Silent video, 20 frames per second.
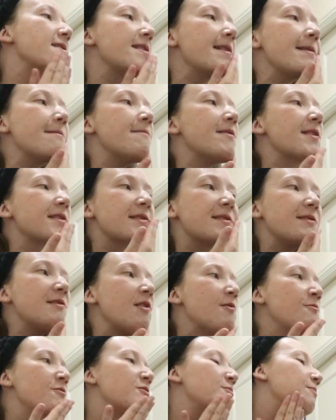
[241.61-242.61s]
it works
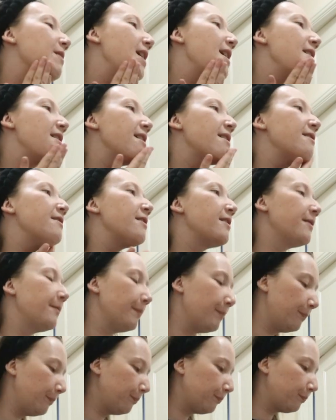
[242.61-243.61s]
so much better
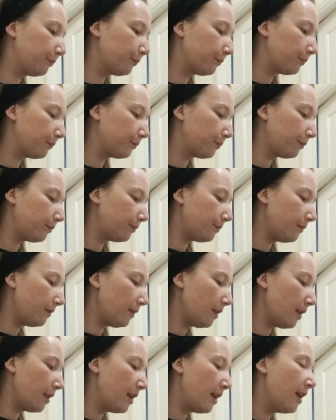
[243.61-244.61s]
than um,
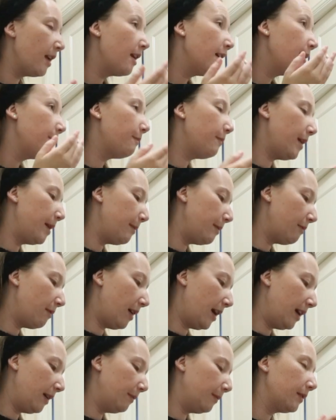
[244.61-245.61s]
baby
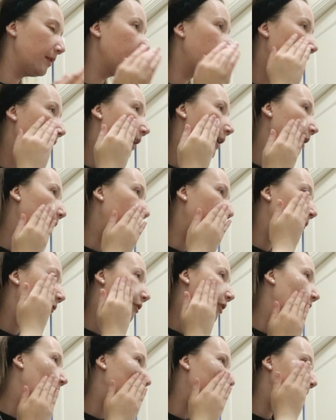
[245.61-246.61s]
wipes and I
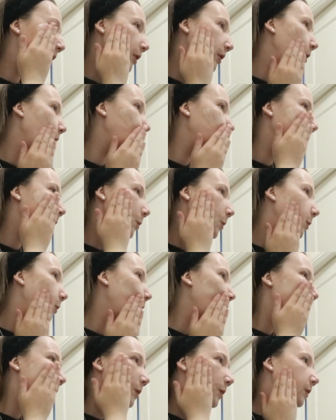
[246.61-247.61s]
prefer it
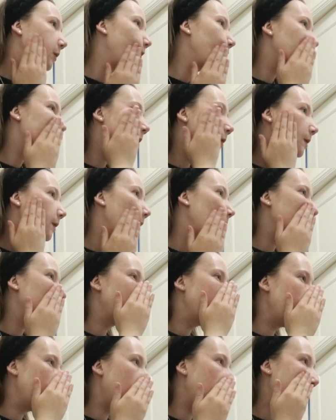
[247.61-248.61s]
to
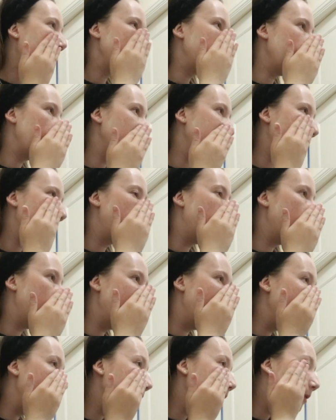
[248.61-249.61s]
the micellar
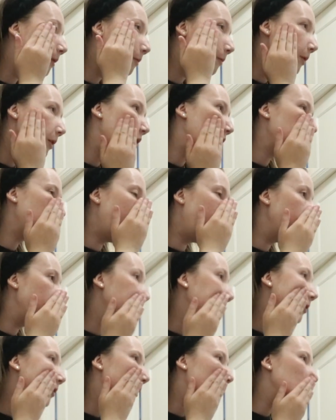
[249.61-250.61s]
water which I
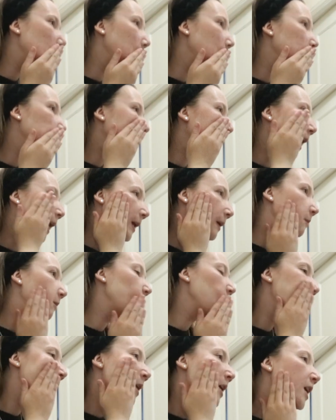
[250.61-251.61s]
will use sometimes
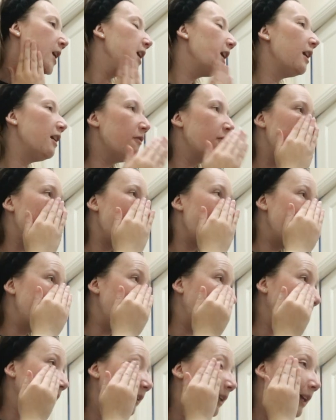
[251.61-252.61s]
if
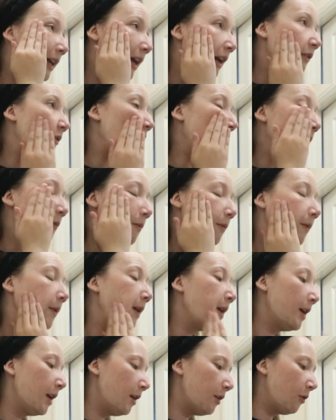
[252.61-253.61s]
basically if I
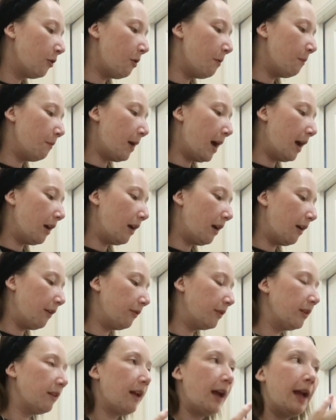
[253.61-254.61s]
come back
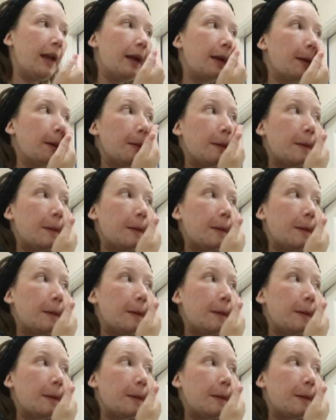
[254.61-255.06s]
after like